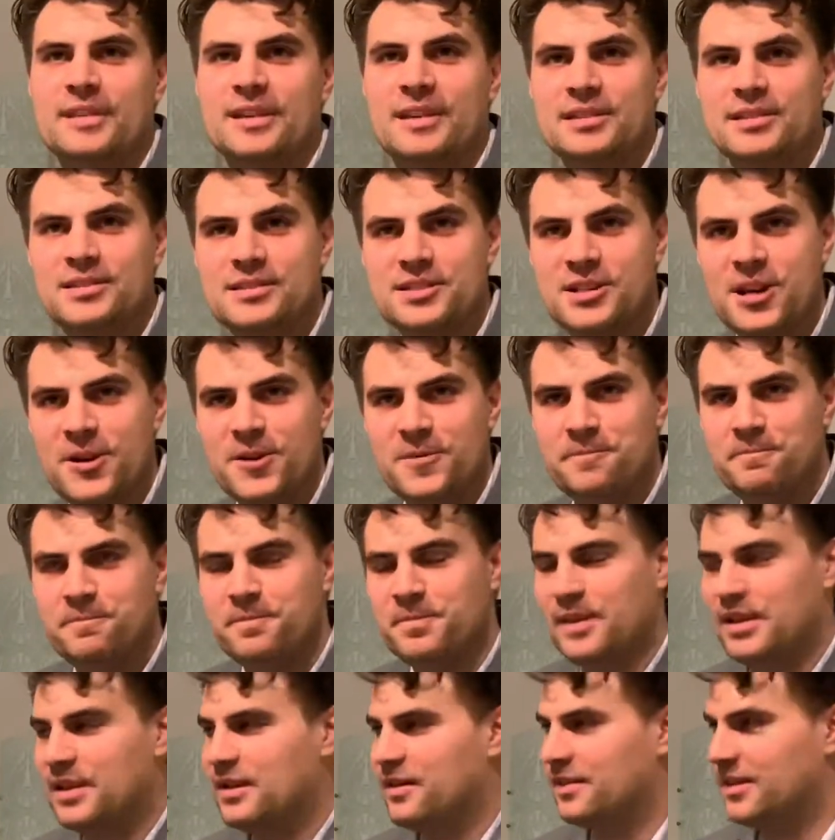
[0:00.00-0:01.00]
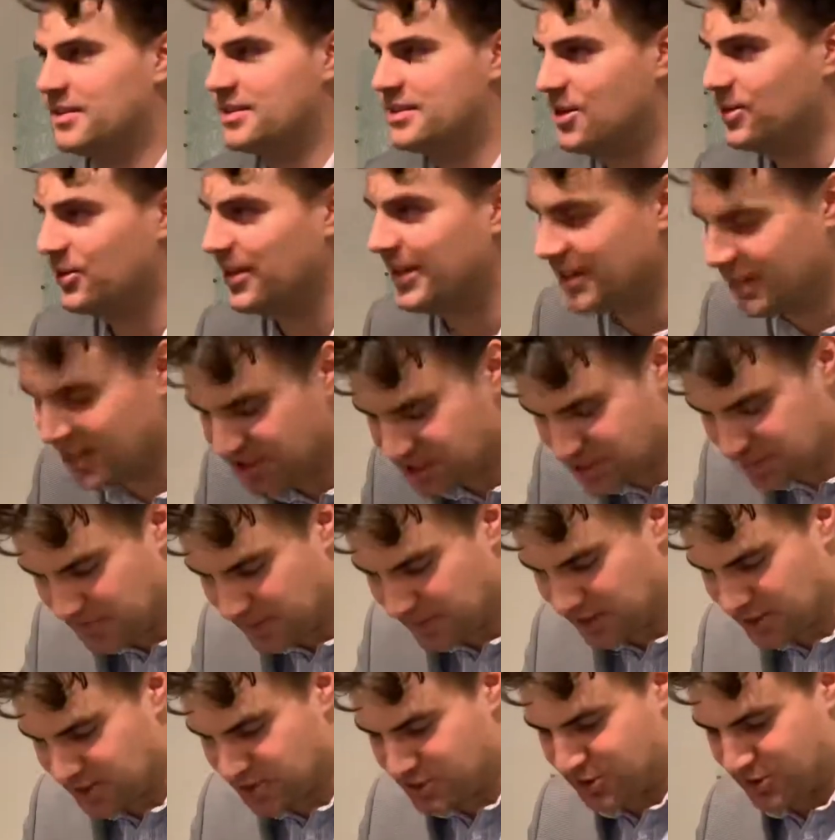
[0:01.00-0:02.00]
So, that's our English
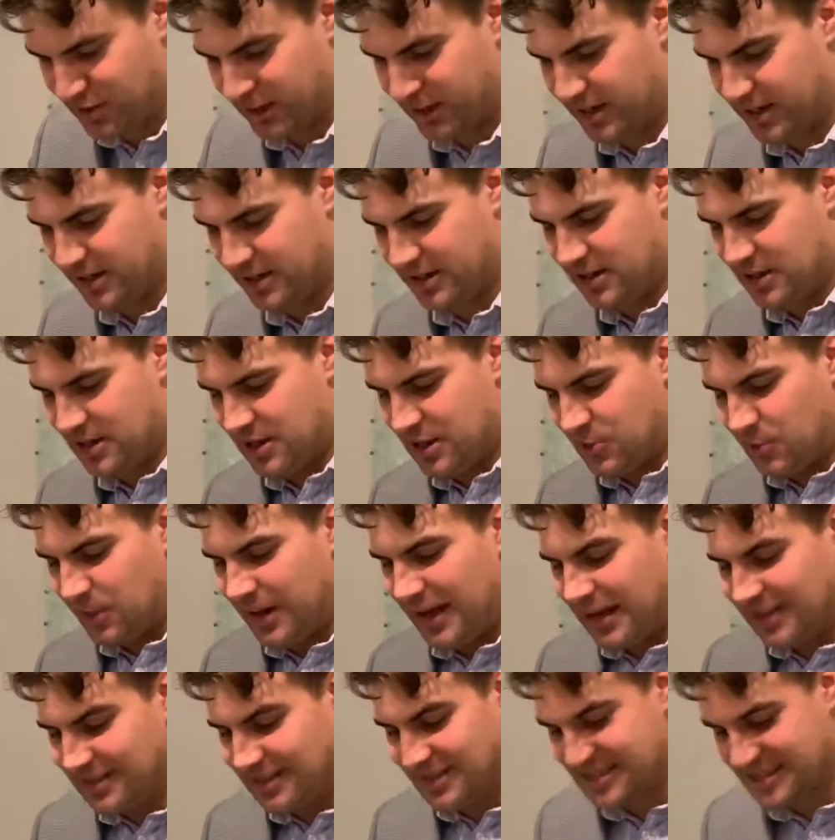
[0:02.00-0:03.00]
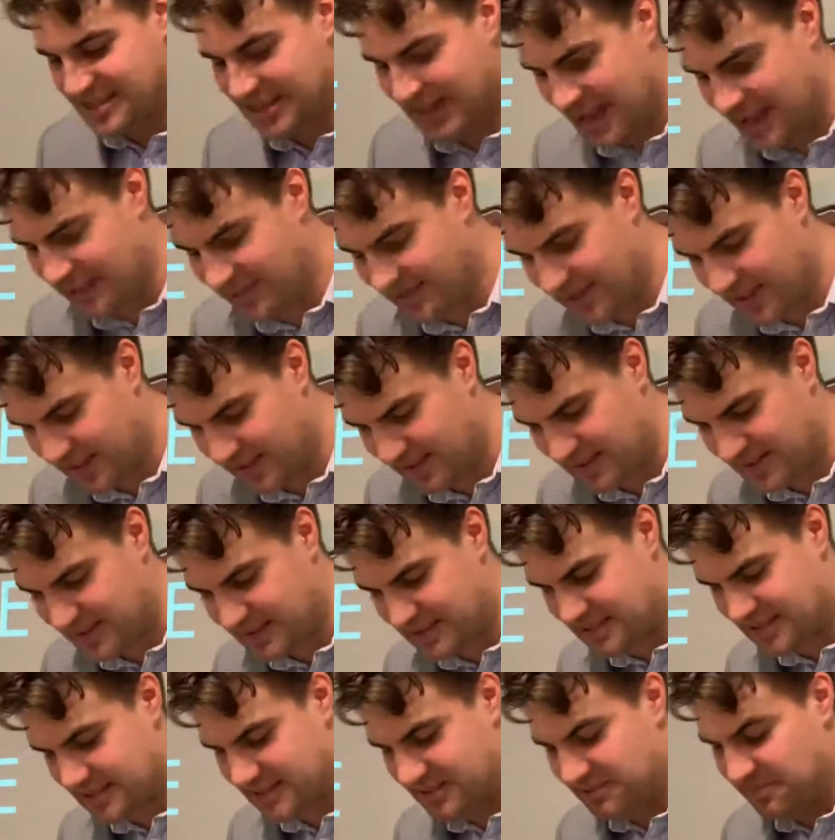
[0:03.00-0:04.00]
ministry. We understand that
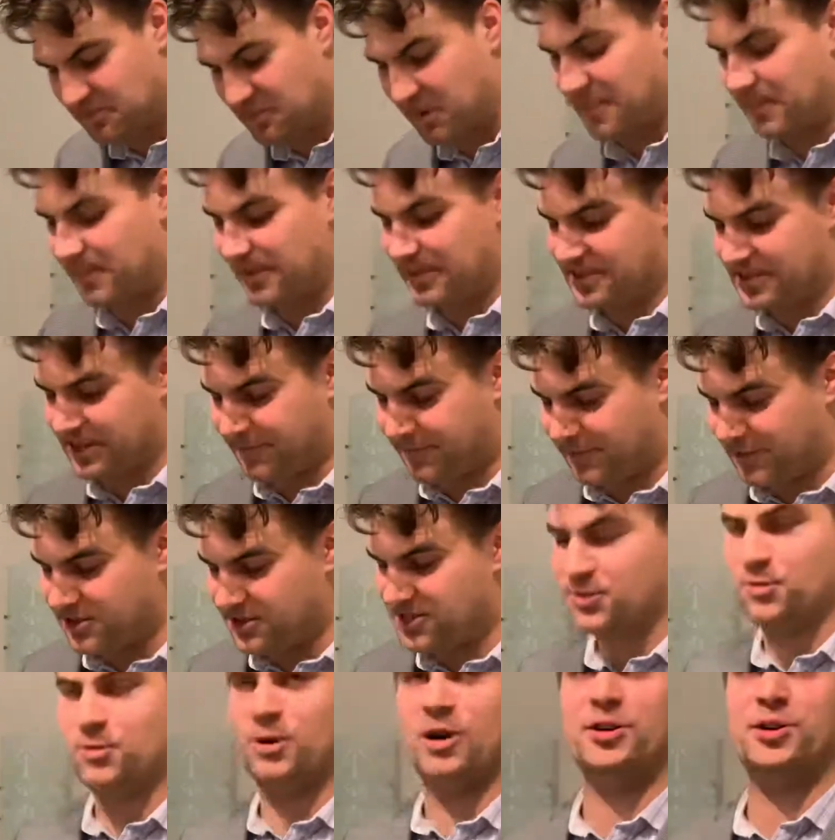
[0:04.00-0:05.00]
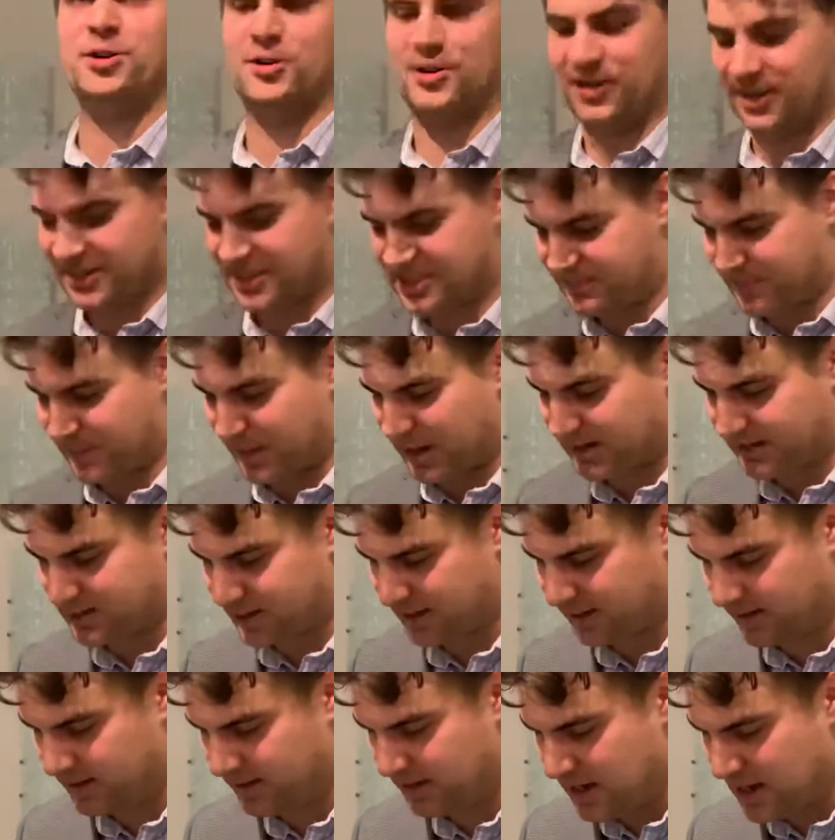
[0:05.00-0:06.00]
this might be different to what you're
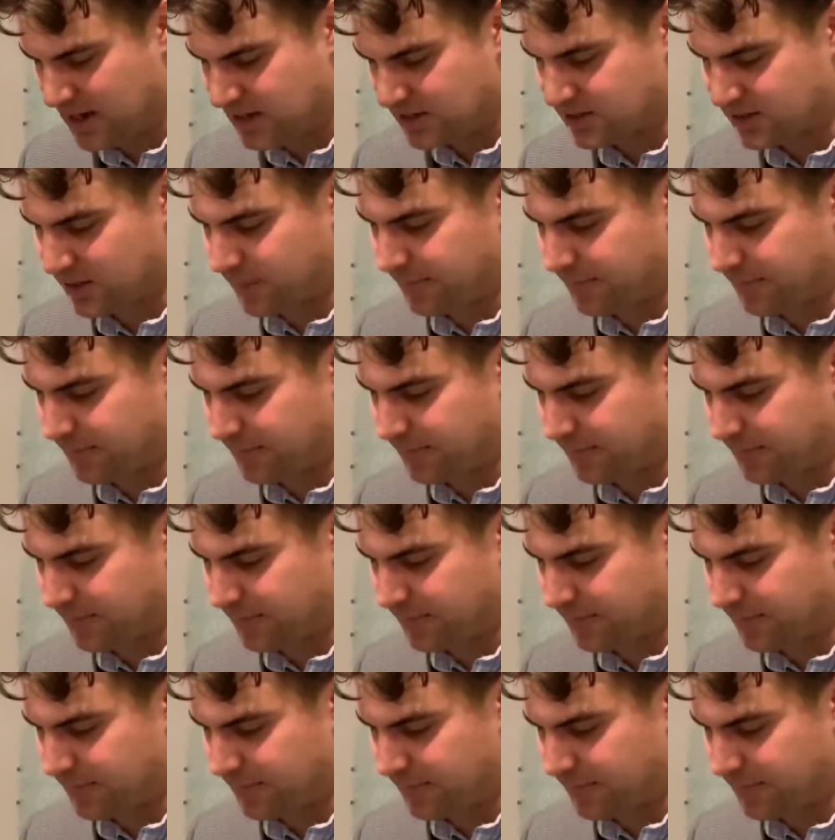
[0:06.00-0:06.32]
expecting, so